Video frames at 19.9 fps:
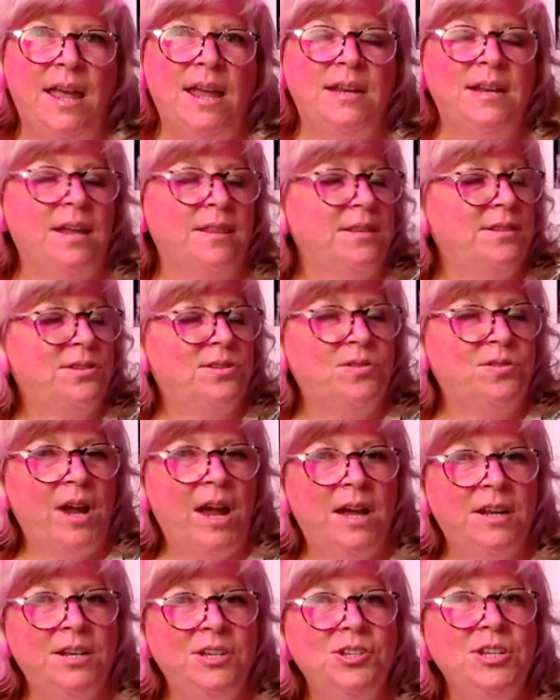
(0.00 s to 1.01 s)
Now, the
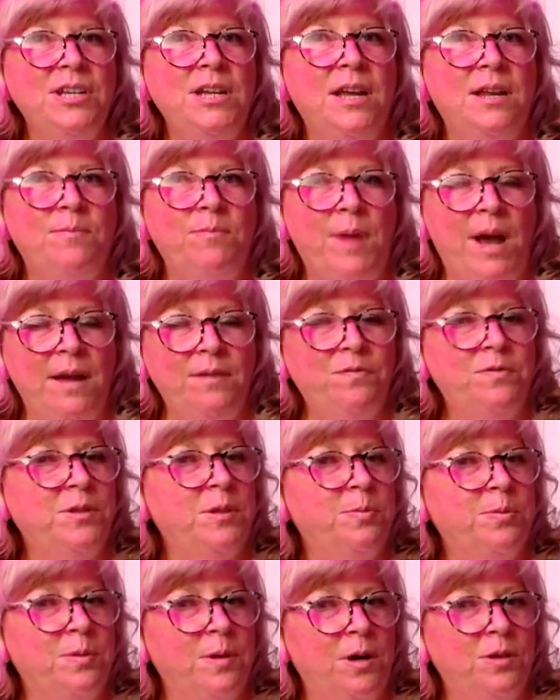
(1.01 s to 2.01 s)
strategy and mindful
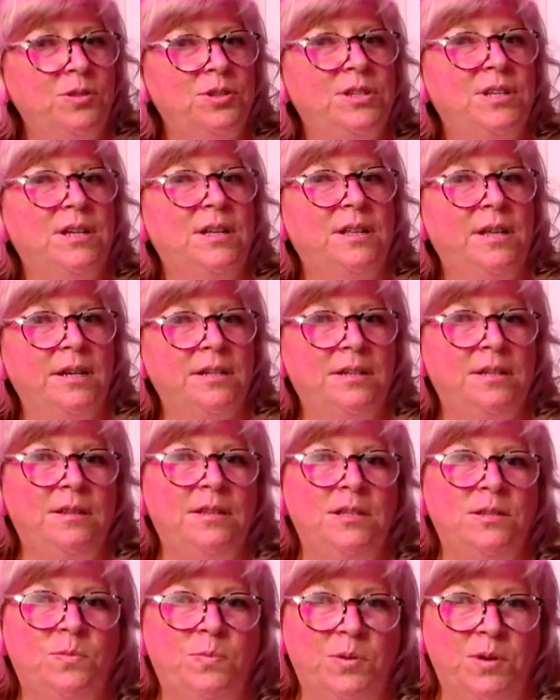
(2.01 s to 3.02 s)
approach to collecting
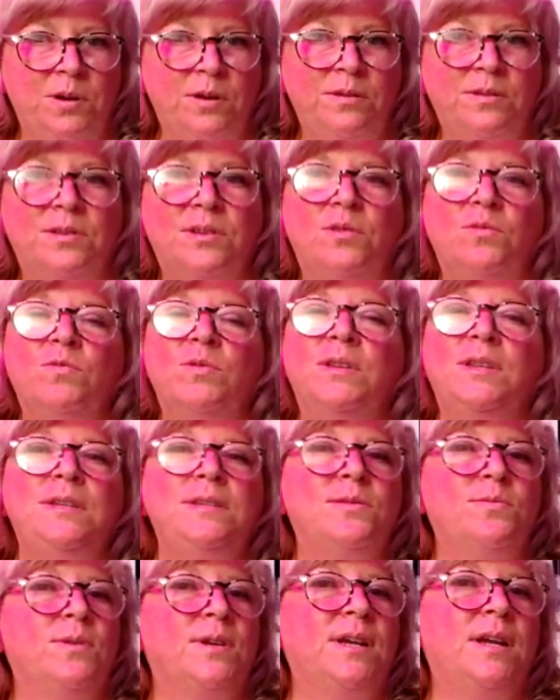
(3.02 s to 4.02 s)
these birds can really
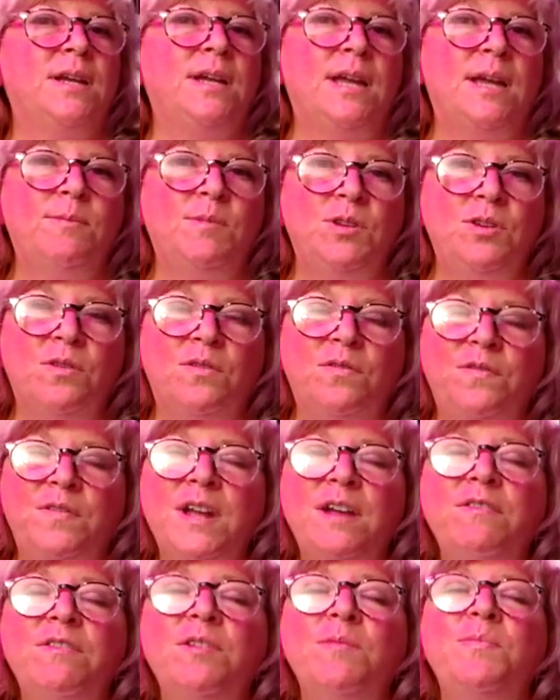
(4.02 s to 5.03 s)
swing a game in your
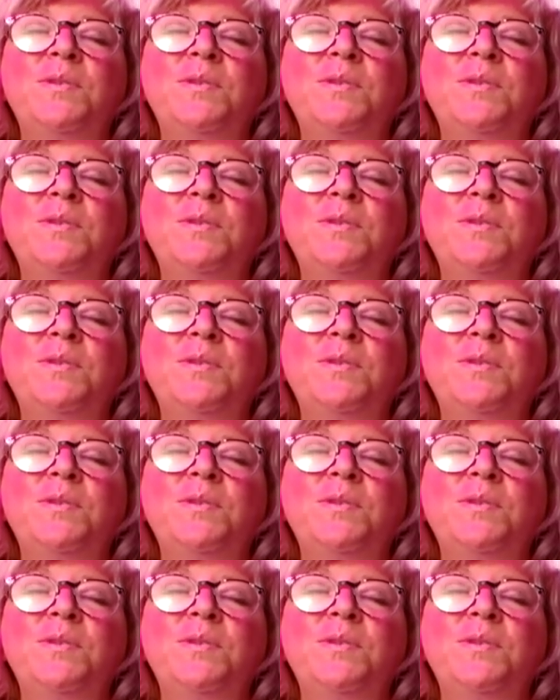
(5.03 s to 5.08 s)
favor,